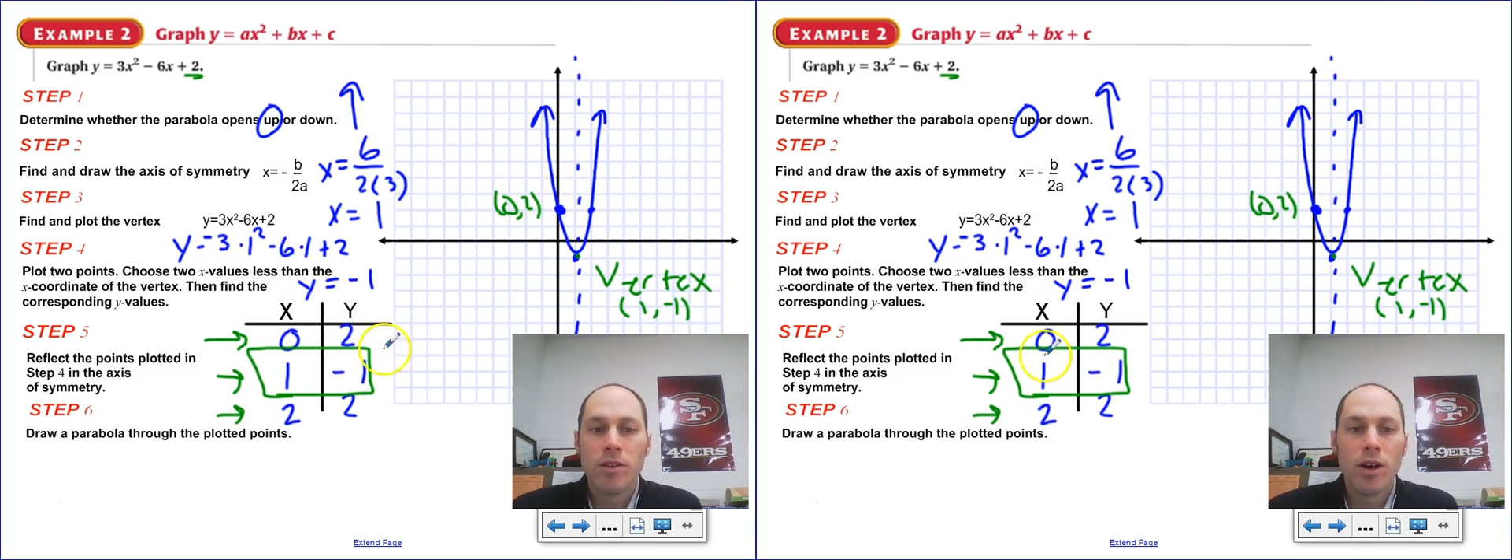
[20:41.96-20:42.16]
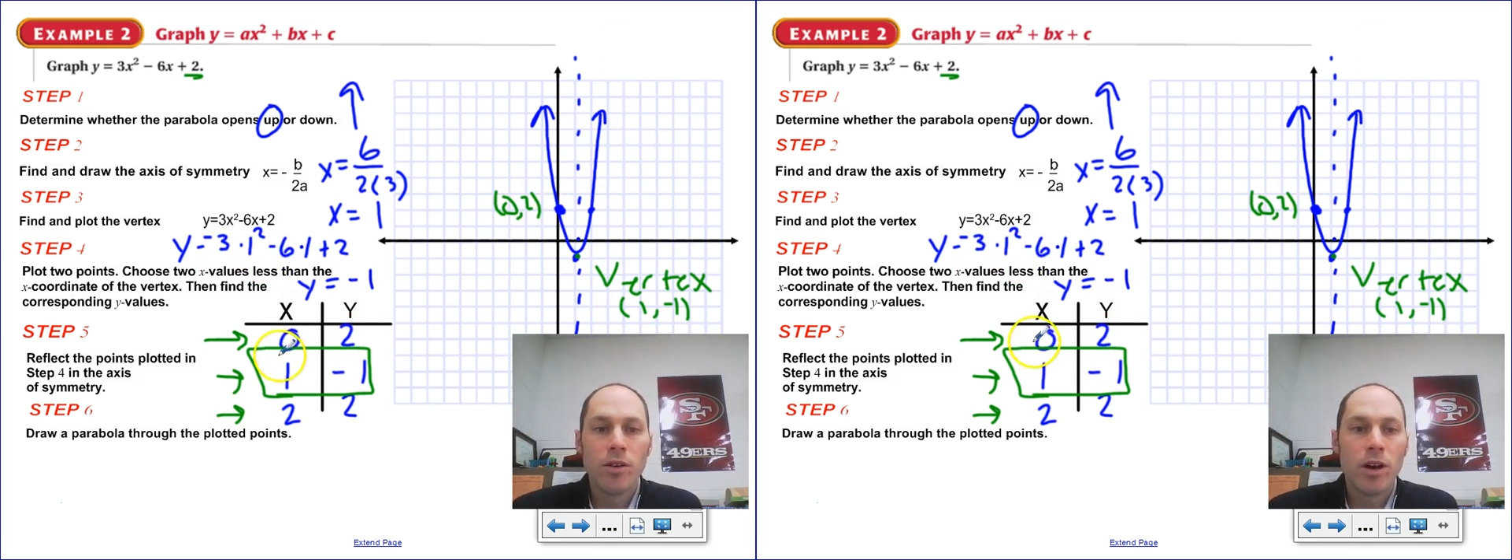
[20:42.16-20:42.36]

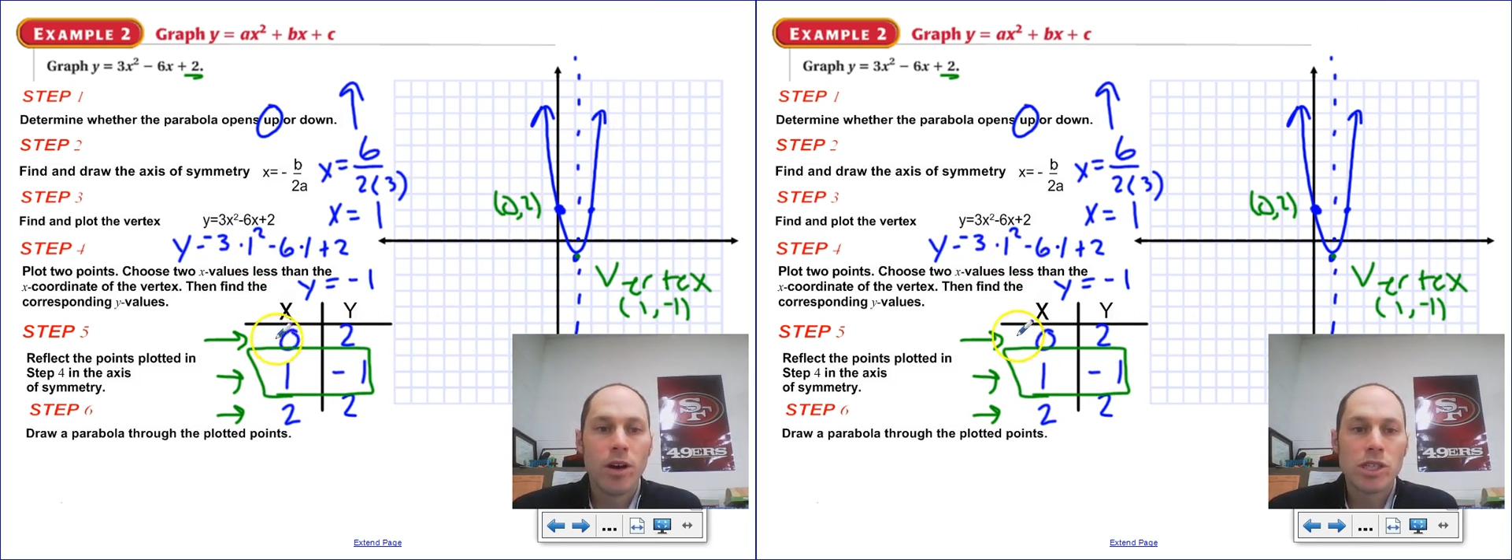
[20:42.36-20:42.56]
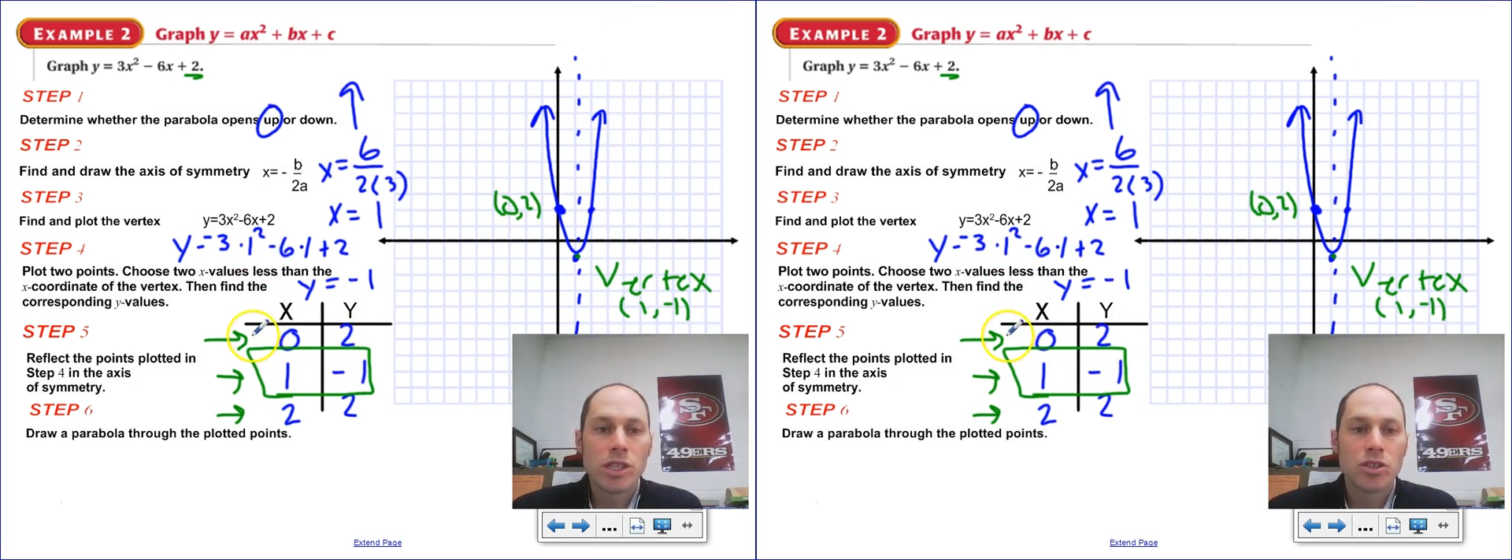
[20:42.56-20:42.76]
if you don't
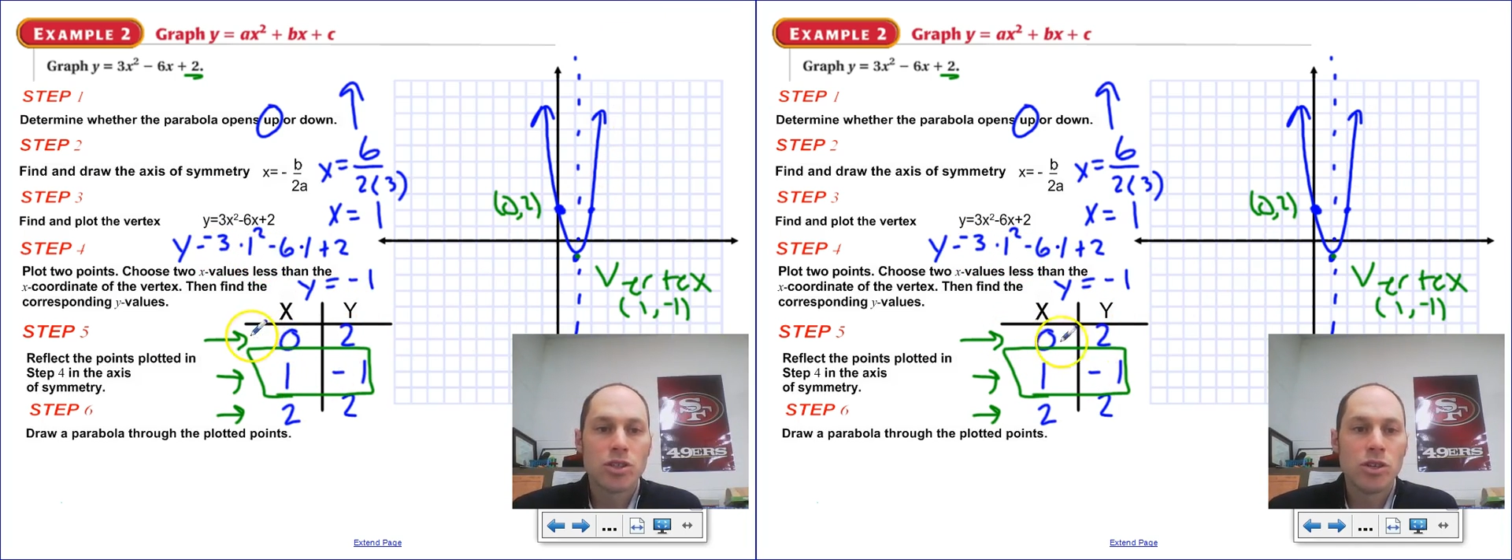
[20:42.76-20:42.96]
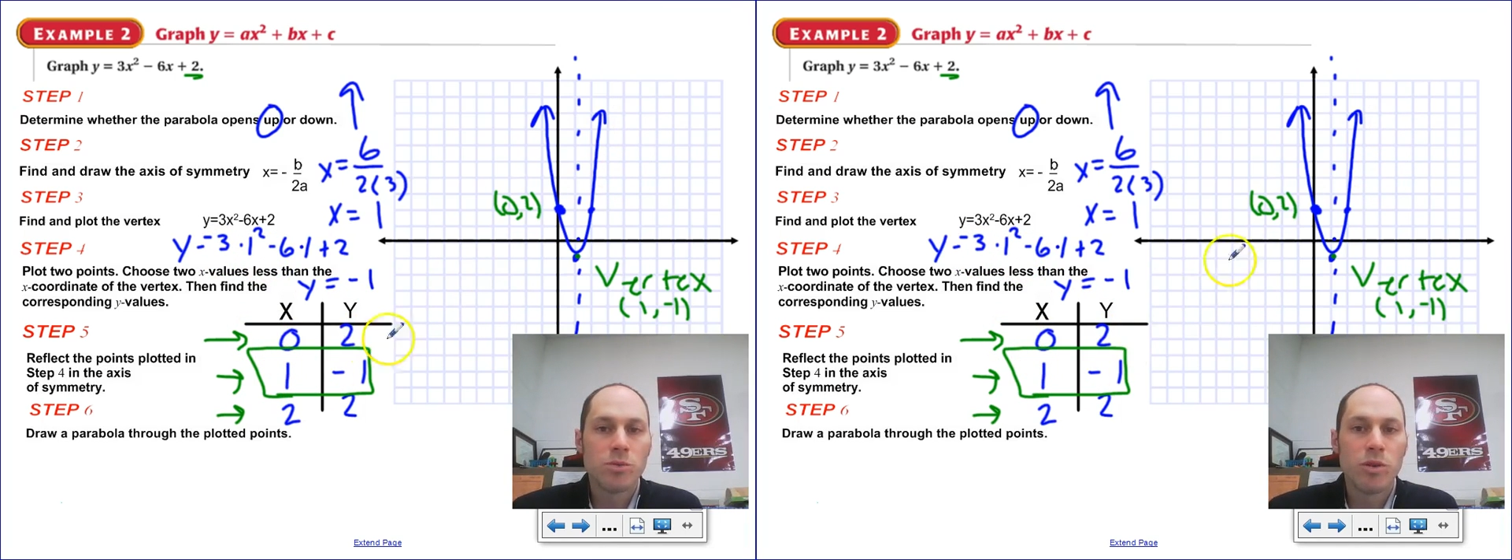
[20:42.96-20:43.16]
know, just
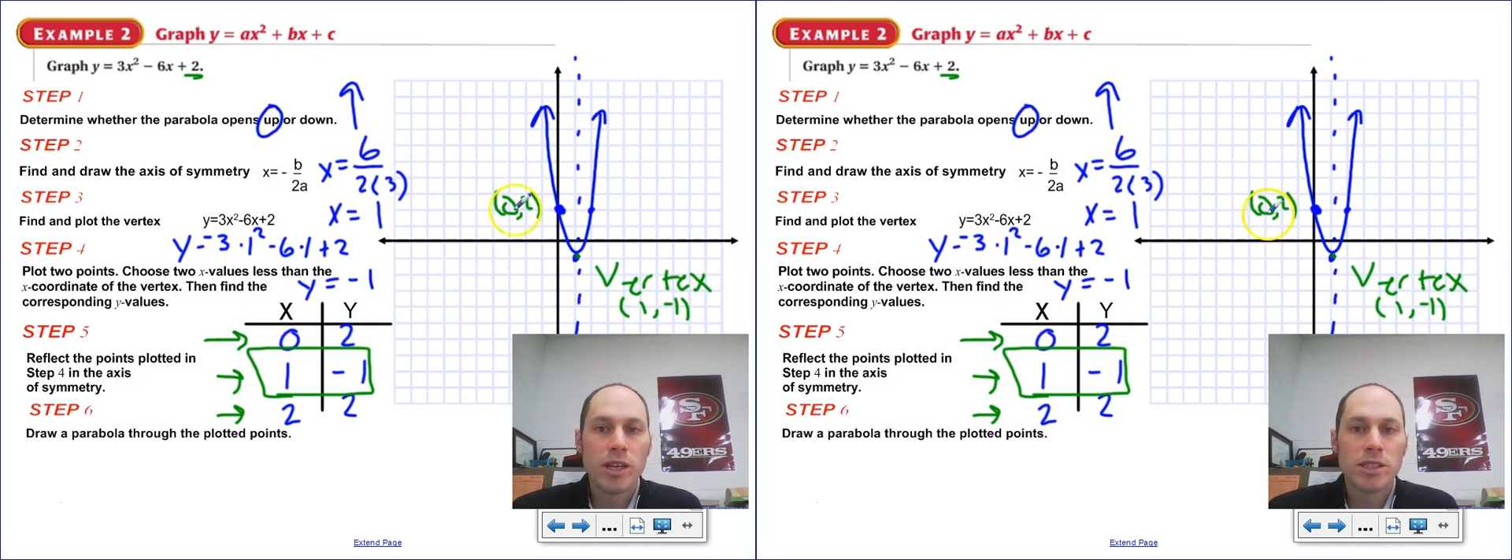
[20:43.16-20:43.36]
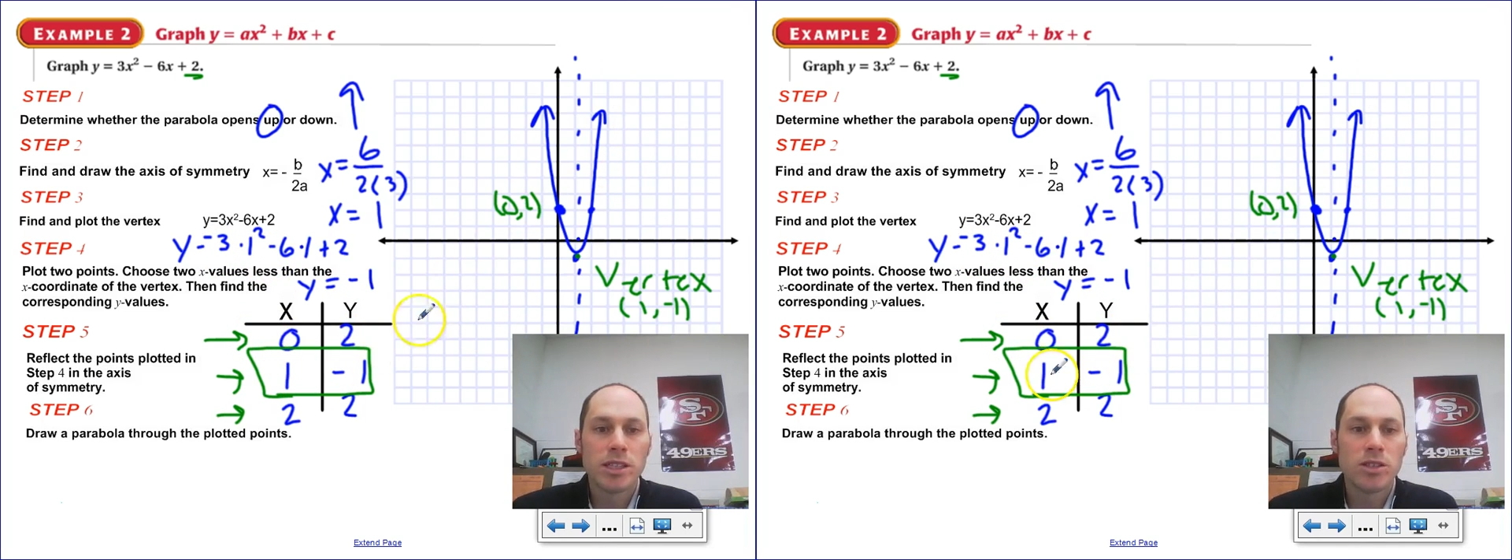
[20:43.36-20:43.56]
choose points